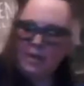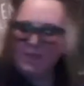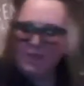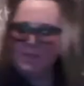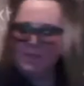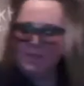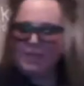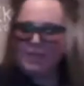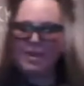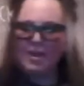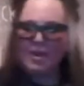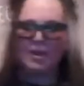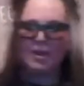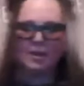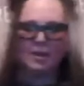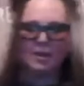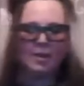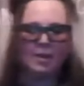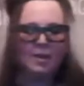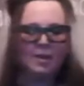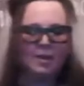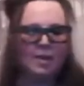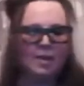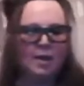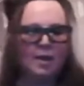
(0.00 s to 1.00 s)
And
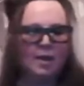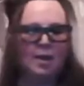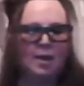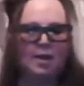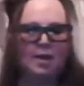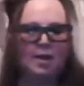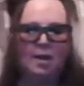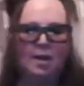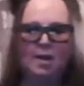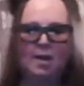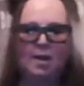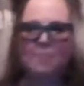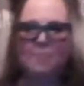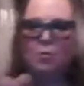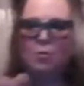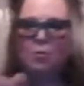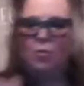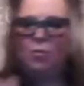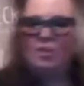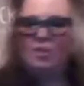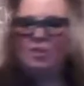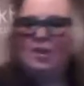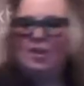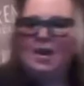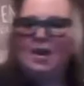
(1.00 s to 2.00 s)
then I'm
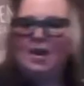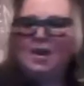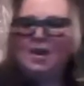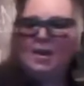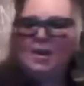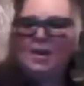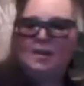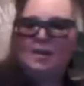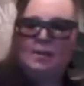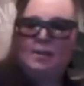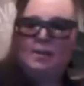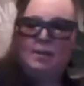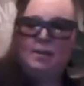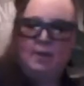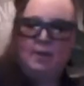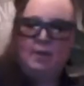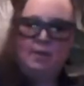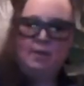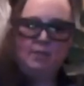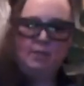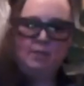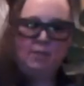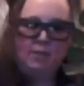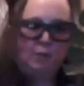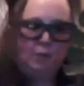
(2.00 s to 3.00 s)
going to add
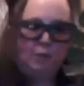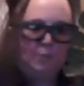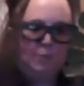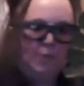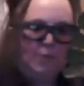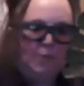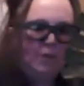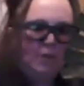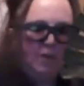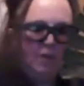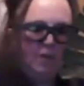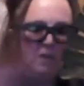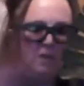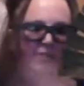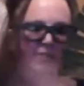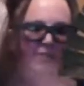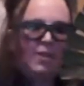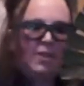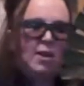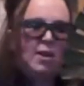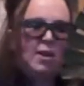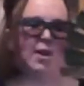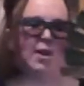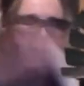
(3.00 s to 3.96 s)
a little bit of